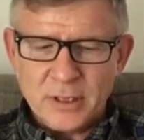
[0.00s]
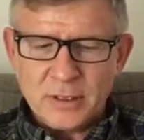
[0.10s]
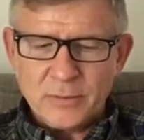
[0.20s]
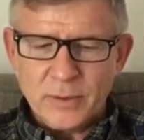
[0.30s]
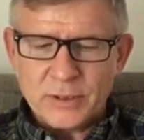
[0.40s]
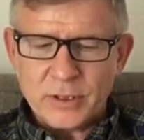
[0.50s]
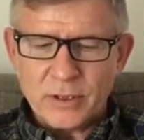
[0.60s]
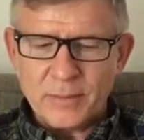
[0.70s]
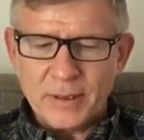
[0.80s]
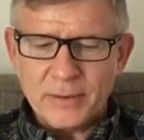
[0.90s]
"We'll
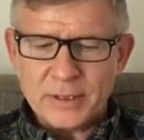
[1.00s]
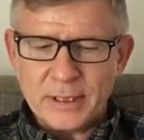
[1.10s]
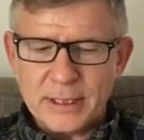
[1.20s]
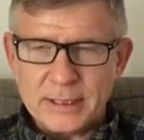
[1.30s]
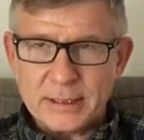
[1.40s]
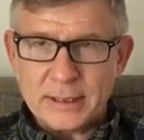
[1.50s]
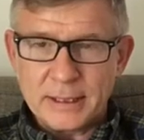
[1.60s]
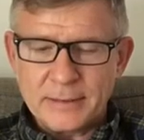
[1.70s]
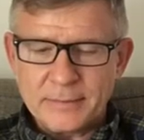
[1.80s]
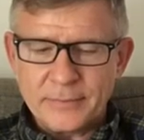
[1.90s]
talk about this later,
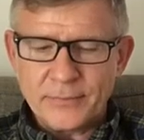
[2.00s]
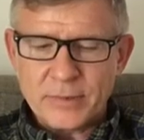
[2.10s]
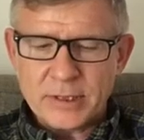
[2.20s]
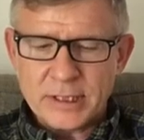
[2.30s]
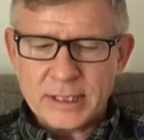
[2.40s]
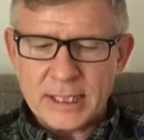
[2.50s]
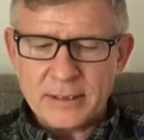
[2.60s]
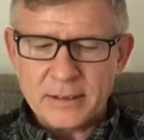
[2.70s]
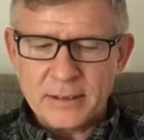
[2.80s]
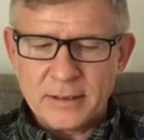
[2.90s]
Dave," she
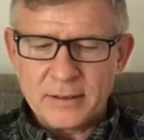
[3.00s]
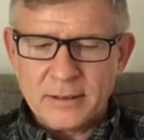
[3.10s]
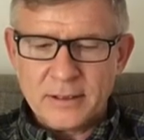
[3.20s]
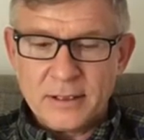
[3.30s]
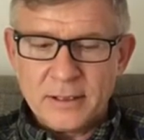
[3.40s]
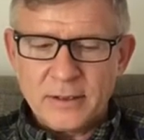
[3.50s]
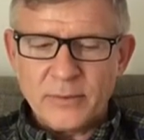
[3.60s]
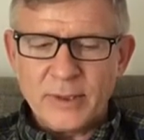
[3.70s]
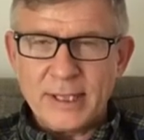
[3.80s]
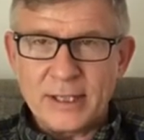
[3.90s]
said,
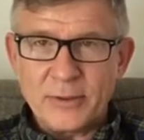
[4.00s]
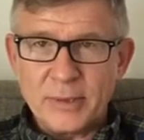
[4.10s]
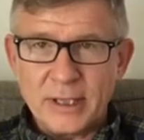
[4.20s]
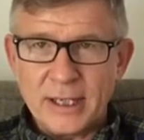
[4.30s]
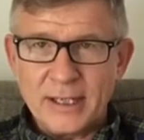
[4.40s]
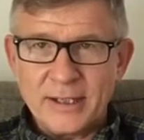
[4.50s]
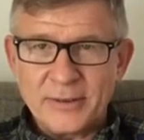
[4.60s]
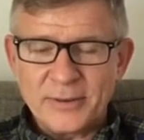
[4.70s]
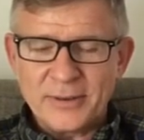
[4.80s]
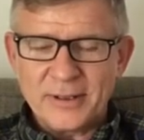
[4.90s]
"when I come and get
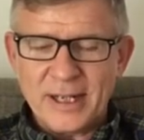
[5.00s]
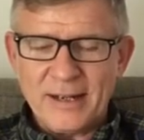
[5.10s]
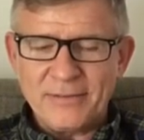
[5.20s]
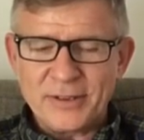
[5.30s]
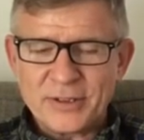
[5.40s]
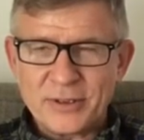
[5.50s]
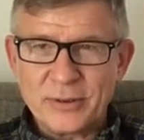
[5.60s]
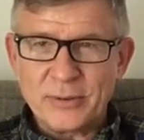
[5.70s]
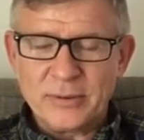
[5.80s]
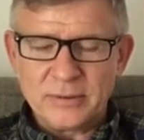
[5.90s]
you after
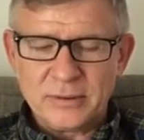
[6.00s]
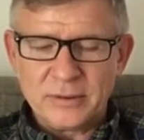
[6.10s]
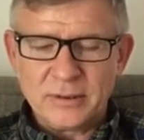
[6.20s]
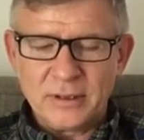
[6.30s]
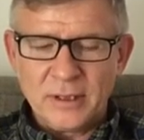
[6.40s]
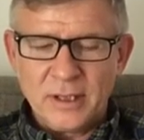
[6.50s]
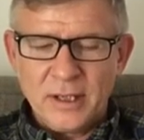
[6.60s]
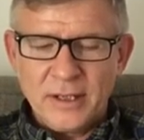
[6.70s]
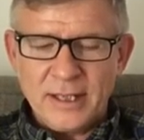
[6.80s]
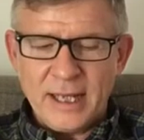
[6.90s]
school."
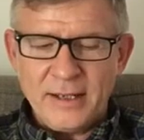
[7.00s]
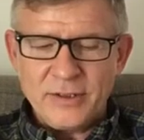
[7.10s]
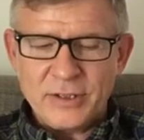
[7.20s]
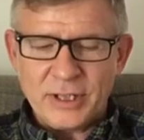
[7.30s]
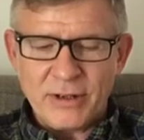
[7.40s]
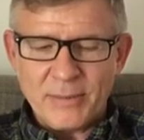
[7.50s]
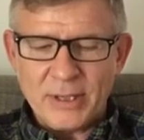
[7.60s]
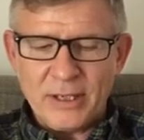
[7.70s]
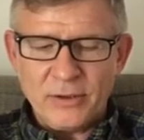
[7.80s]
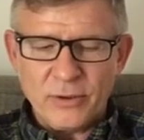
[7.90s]
Then she grabbed
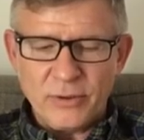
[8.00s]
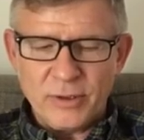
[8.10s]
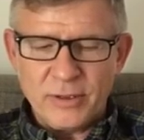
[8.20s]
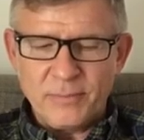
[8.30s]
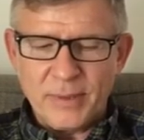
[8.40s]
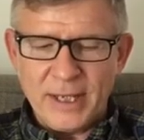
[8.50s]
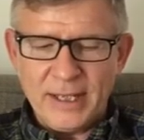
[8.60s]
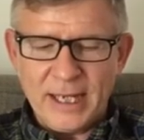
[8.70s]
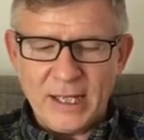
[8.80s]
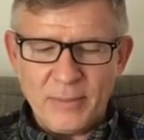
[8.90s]
Aunt Dora by
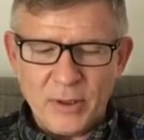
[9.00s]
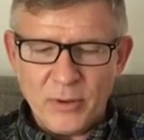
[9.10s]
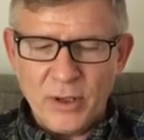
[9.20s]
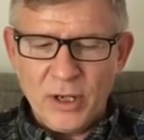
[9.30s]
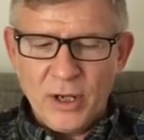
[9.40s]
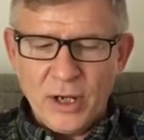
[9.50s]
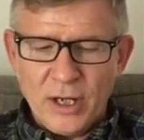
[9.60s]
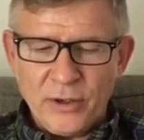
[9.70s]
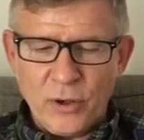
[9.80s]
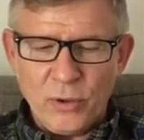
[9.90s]
the elbow
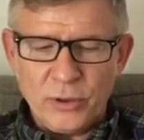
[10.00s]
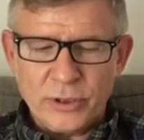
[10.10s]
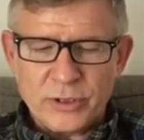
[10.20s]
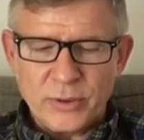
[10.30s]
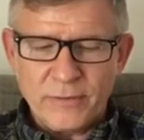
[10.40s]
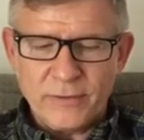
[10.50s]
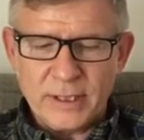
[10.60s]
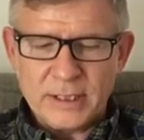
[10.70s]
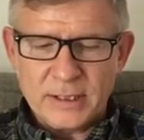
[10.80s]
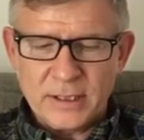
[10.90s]
and hauled her to her
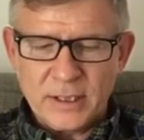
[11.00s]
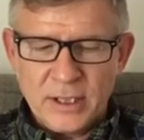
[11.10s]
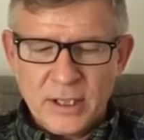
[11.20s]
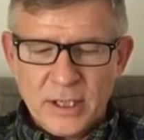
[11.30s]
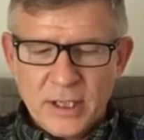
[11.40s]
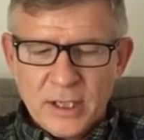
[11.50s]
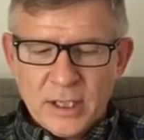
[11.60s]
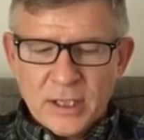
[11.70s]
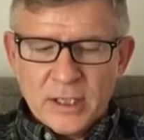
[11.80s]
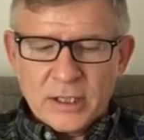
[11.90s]
feet.
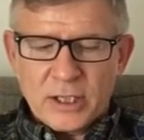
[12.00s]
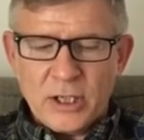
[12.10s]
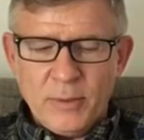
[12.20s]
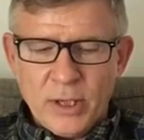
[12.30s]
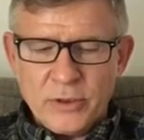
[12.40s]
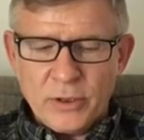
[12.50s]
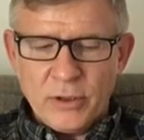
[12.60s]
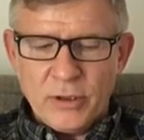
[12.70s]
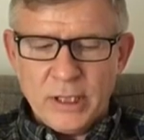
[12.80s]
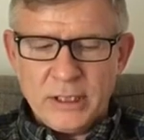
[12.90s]
"Come on,
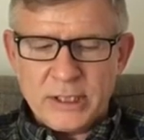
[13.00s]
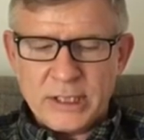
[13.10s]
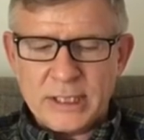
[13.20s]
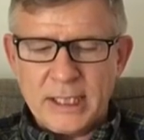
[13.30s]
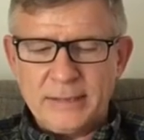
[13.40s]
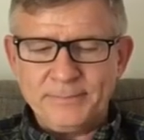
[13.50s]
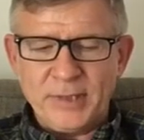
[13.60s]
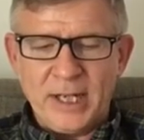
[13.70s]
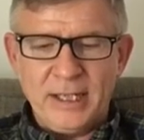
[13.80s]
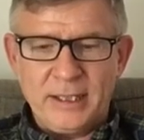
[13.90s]
Dora," she said.
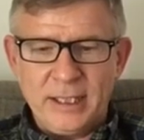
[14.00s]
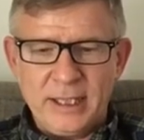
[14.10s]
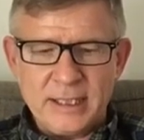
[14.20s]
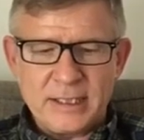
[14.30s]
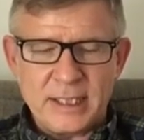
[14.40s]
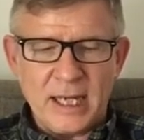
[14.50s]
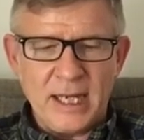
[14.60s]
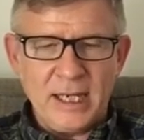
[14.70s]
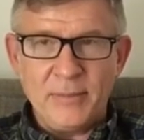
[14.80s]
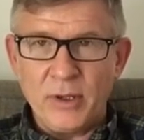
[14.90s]
"I think it's
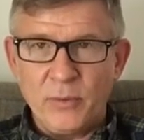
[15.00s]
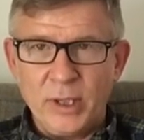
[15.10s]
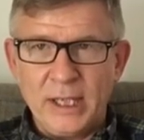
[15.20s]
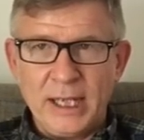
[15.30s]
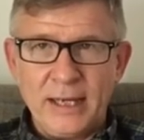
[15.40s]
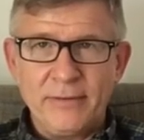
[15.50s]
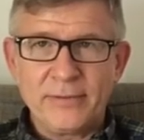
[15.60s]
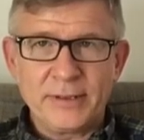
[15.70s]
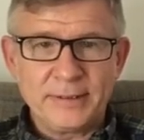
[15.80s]
time we left."